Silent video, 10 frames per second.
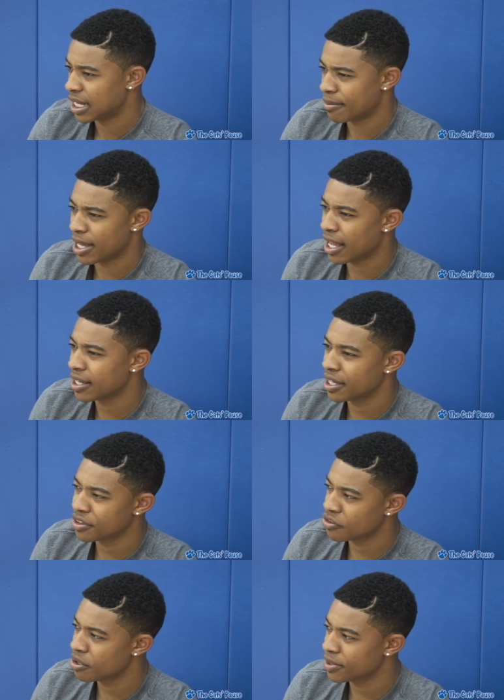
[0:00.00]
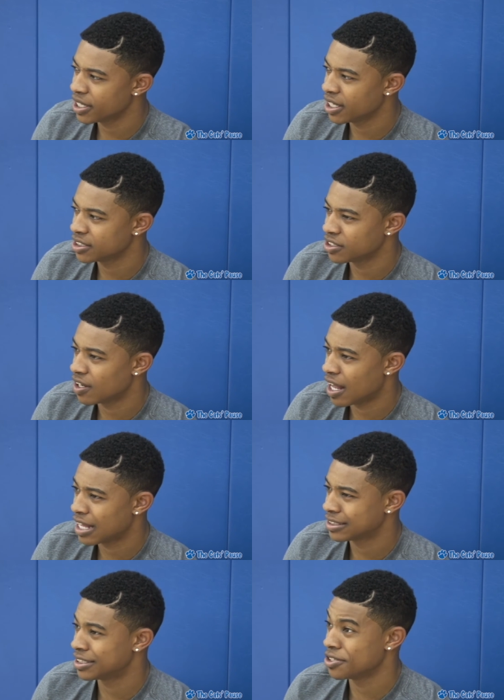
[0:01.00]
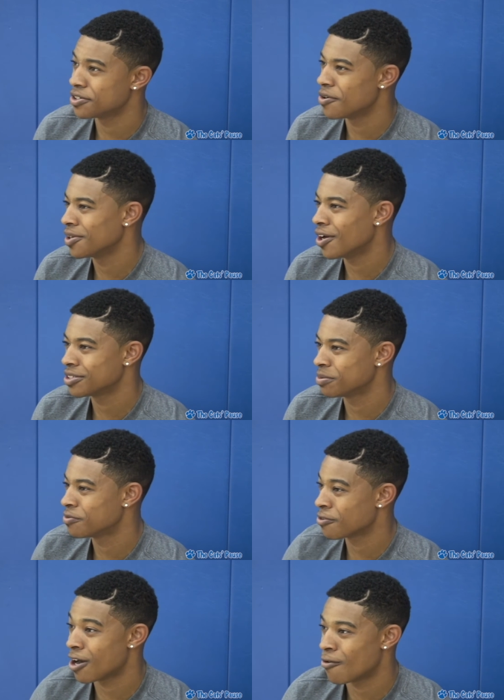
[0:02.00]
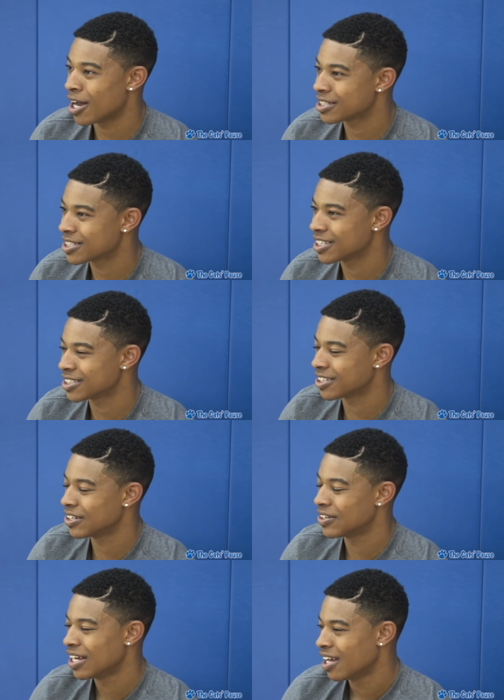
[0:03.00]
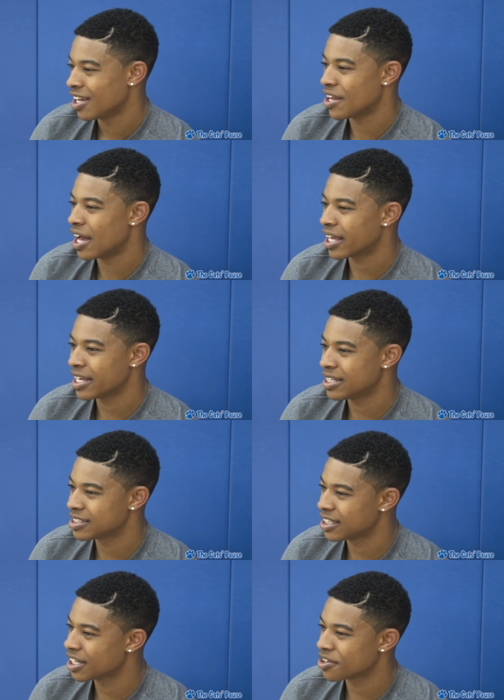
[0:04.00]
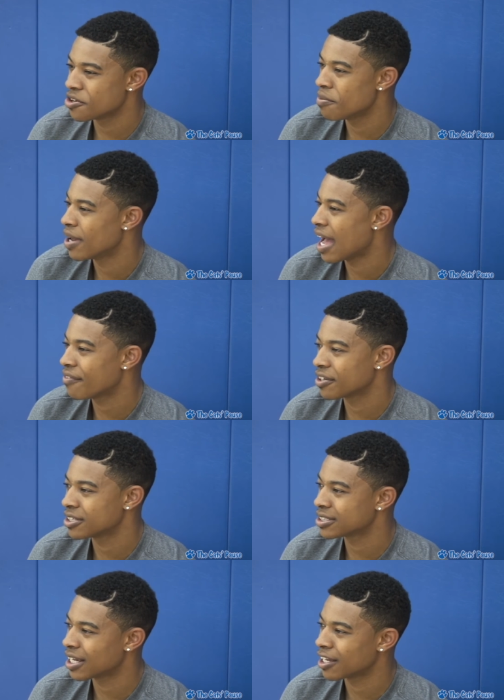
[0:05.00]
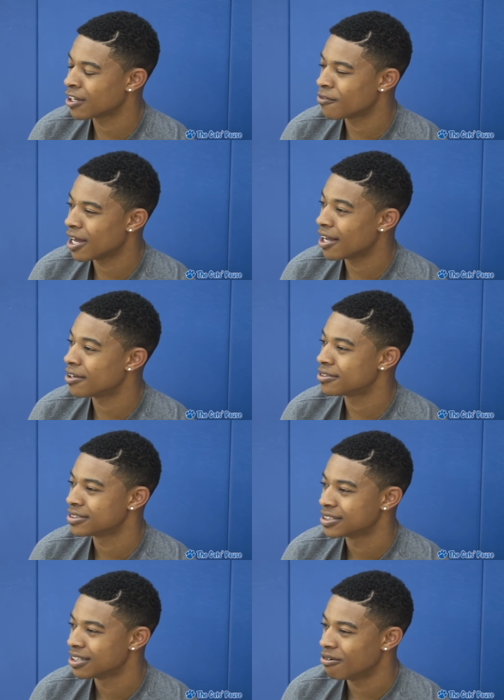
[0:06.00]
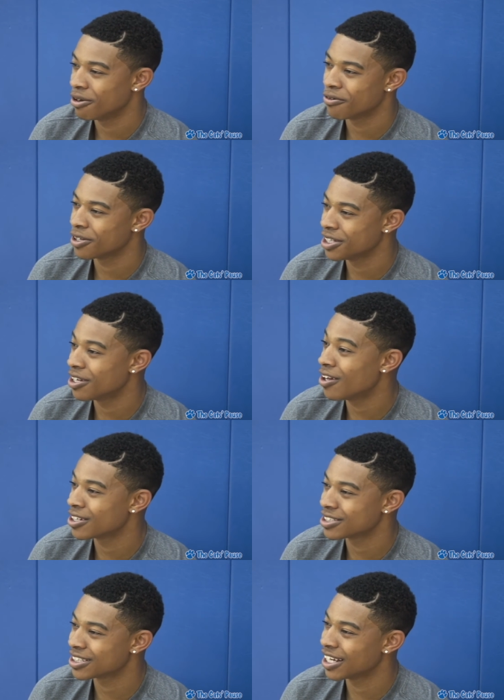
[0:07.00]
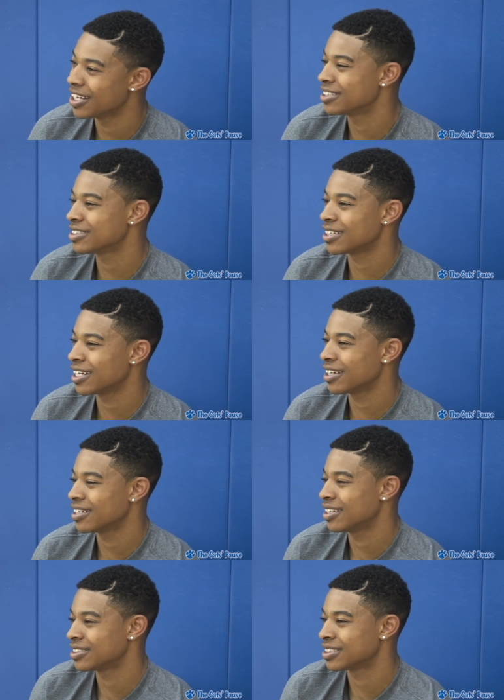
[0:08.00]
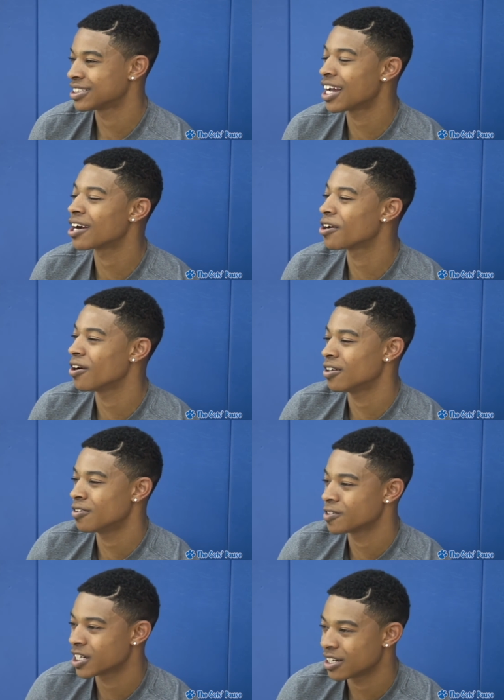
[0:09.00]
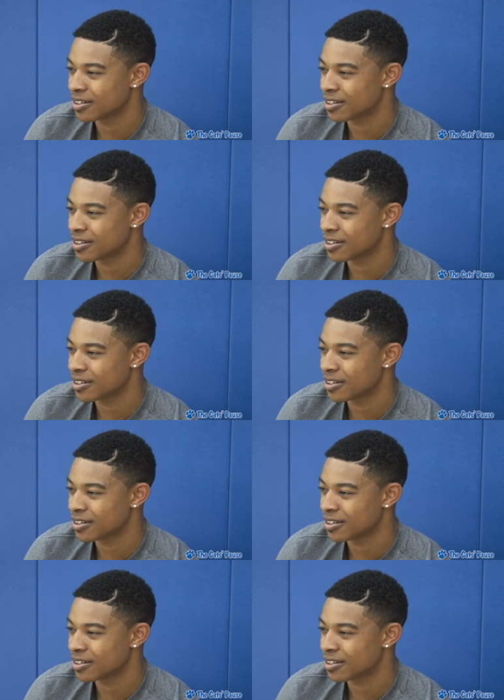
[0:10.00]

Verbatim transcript: I mean, I can get through it because you know I still know we lost before I watched it, yeah. so you know, I can easily get through it. But after, it's like, wow, we really lost. Like it's like it's a shocker all over again.